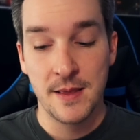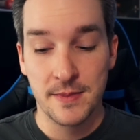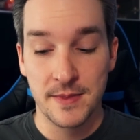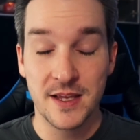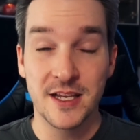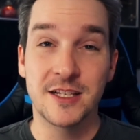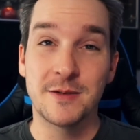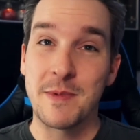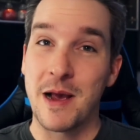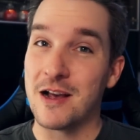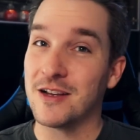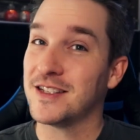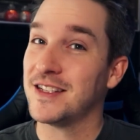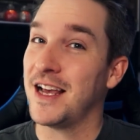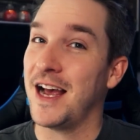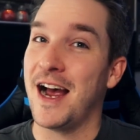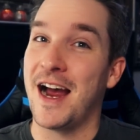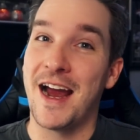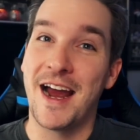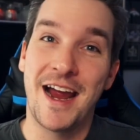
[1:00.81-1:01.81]
This mouse
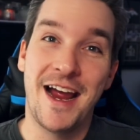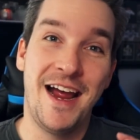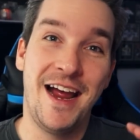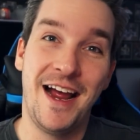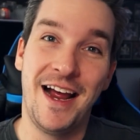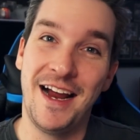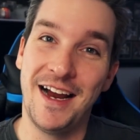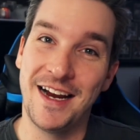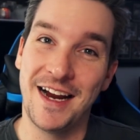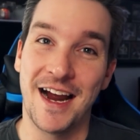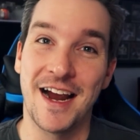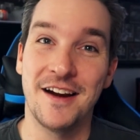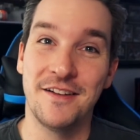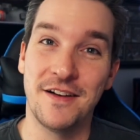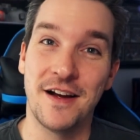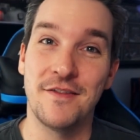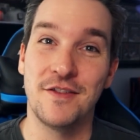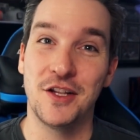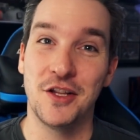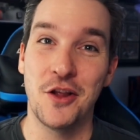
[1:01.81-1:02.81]
I kind of
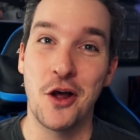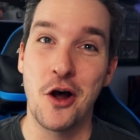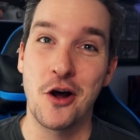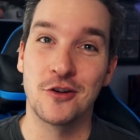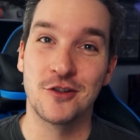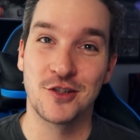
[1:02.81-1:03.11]
have a long